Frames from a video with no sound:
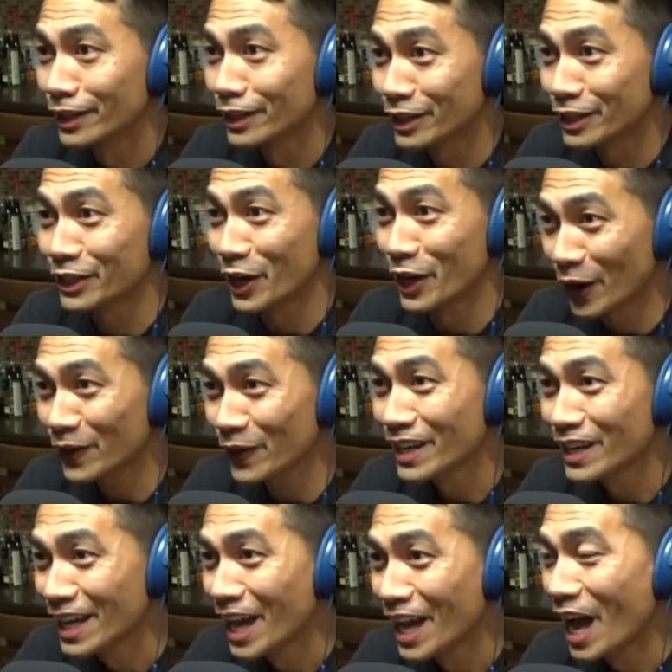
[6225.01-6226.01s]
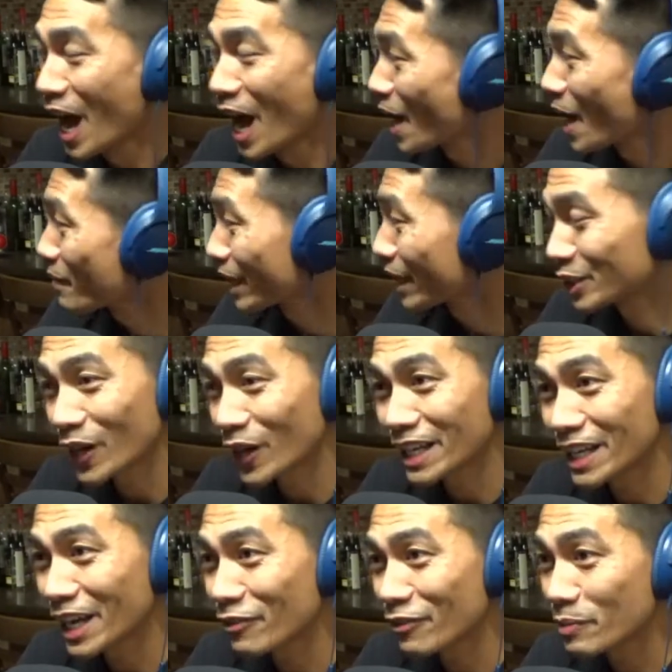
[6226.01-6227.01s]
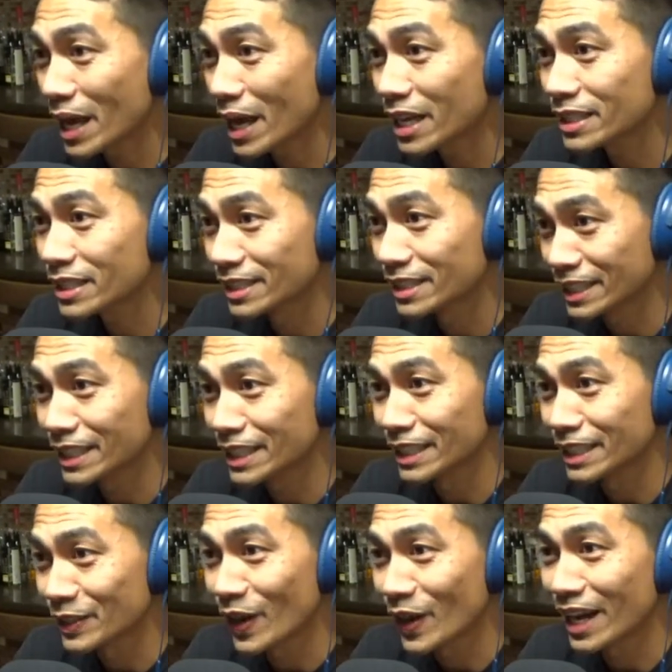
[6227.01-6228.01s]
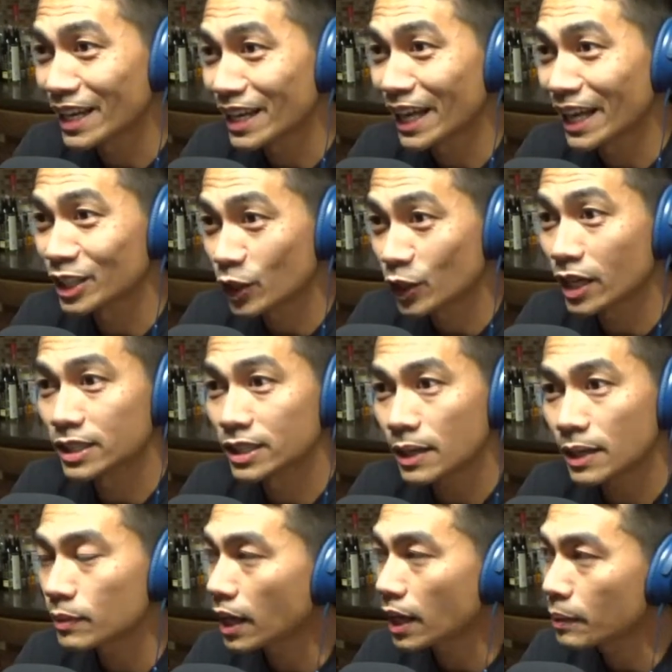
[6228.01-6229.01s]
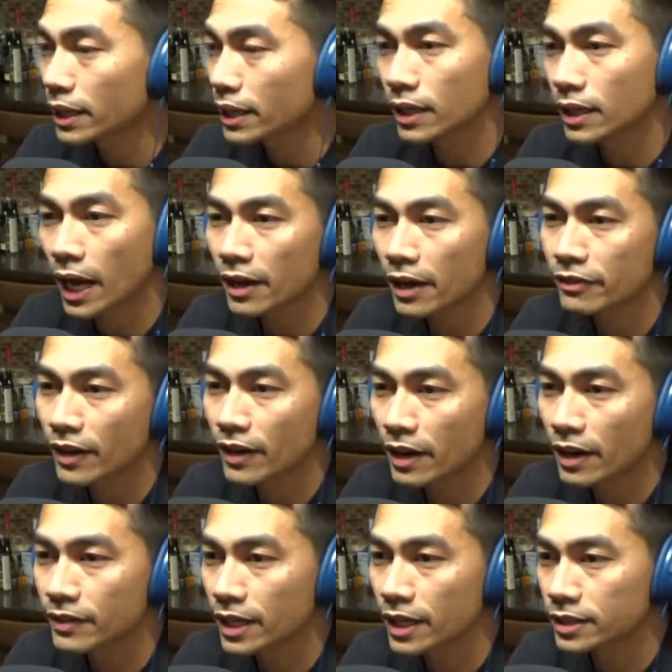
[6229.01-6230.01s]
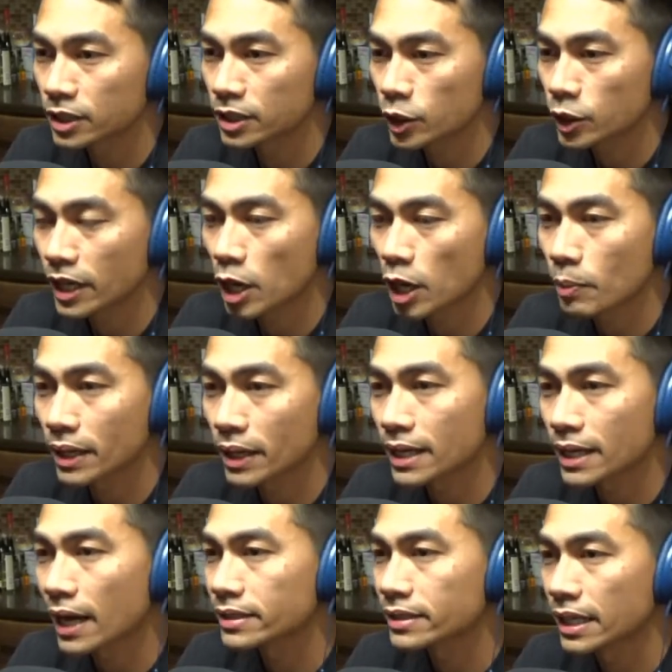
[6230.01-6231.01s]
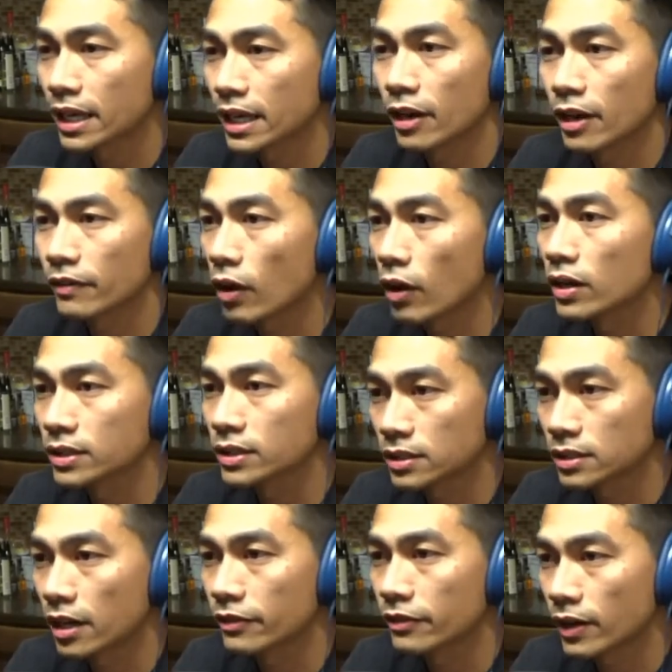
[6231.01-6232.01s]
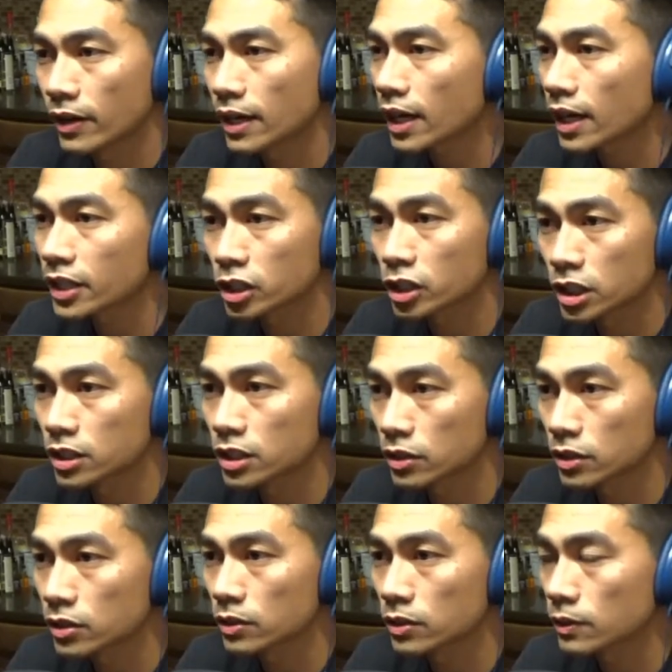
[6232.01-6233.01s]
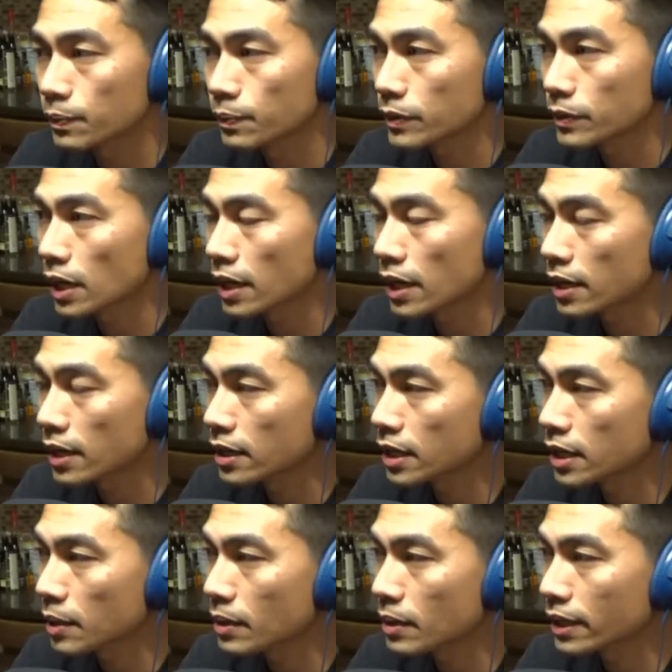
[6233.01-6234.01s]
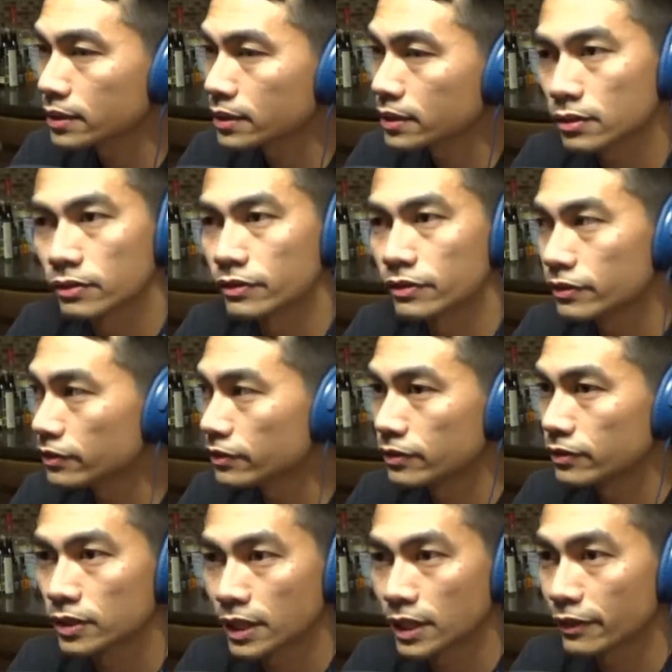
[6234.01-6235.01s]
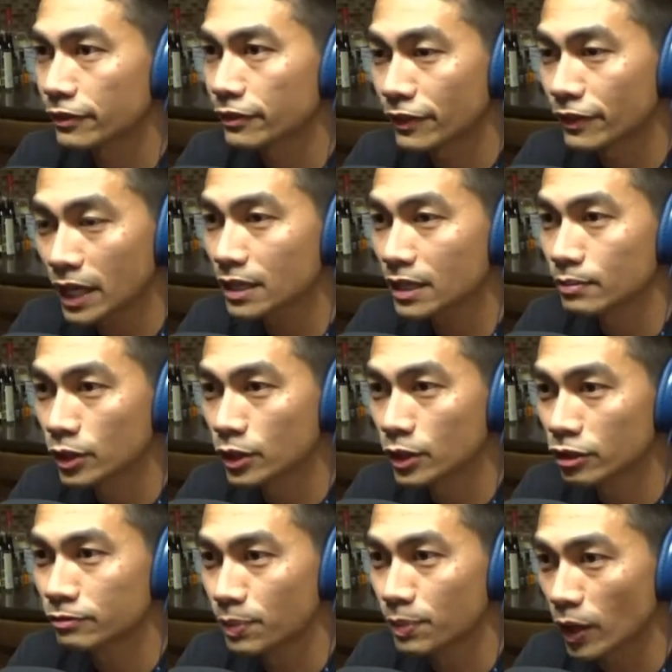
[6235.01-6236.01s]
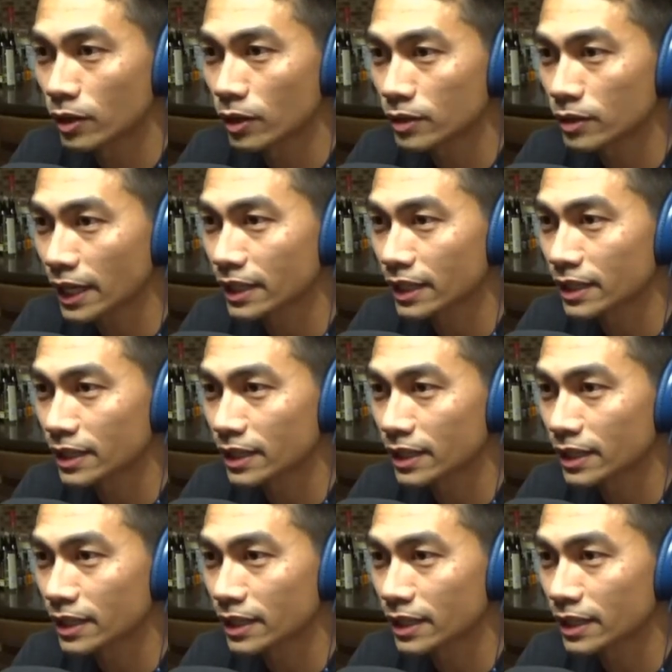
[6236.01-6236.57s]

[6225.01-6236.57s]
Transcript: You know, I'm like trying to get from A to Z, right? Like because I'm like, I have 5 days to try to help my dad take care of all this stuff, right? I got shit to do, right? And I'm like, dude, like, fucking move, bro.